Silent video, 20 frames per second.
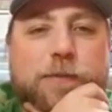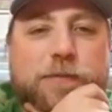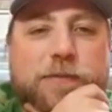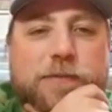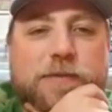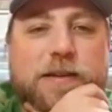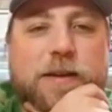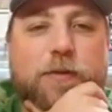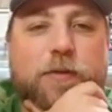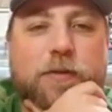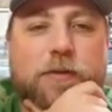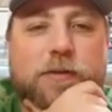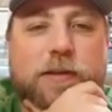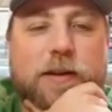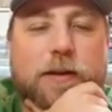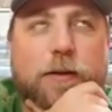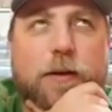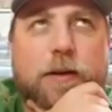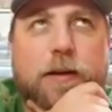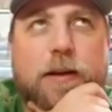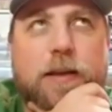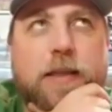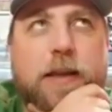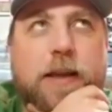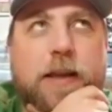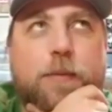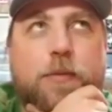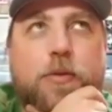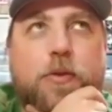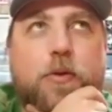several. I think I
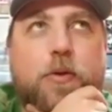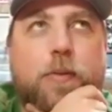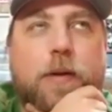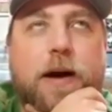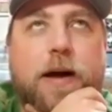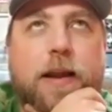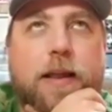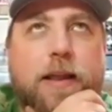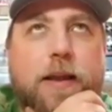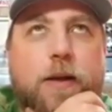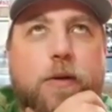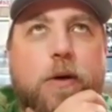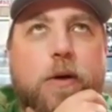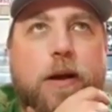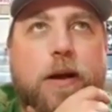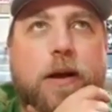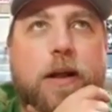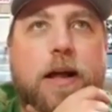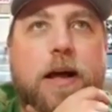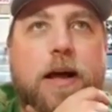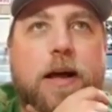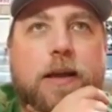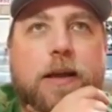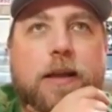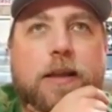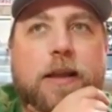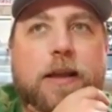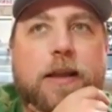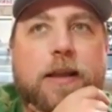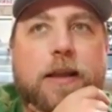threw them on at like 1 o'clock, and
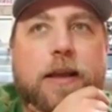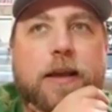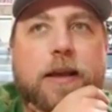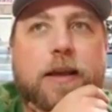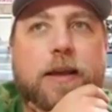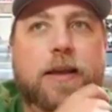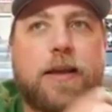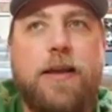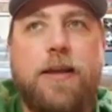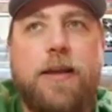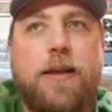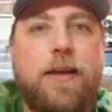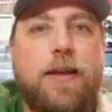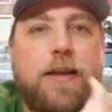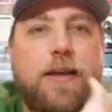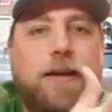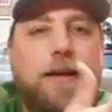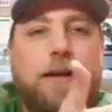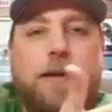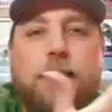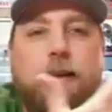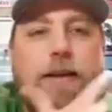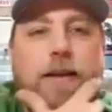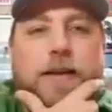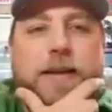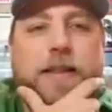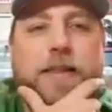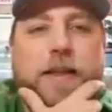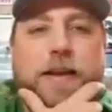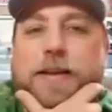then like
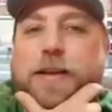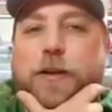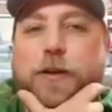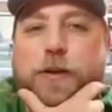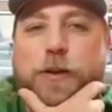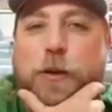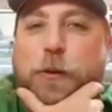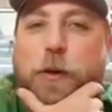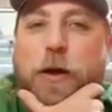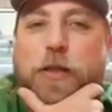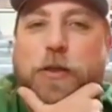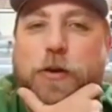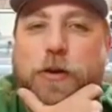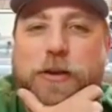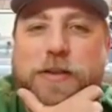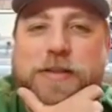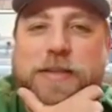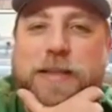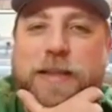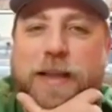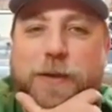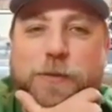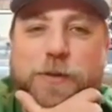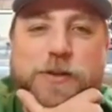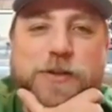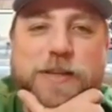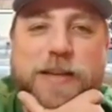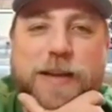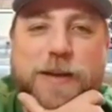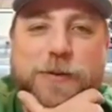didn't think to look at the weather to see like which
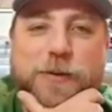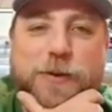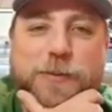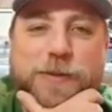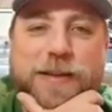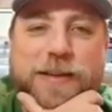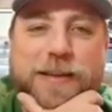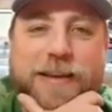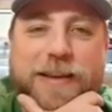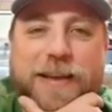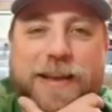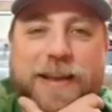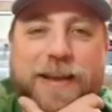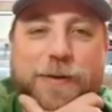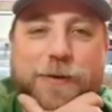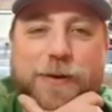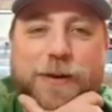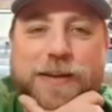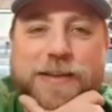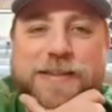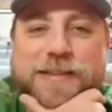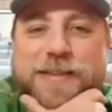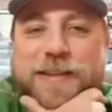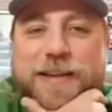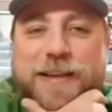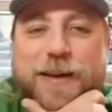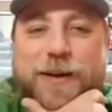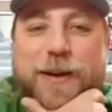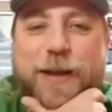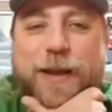day would have been the day I wanted to sneak
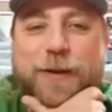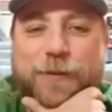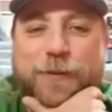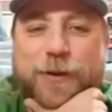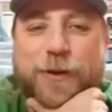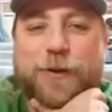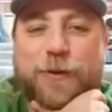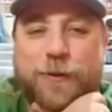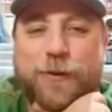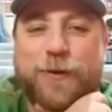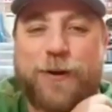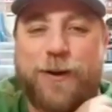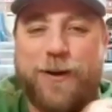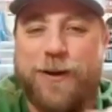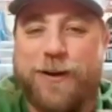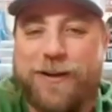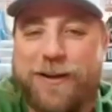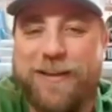out after work.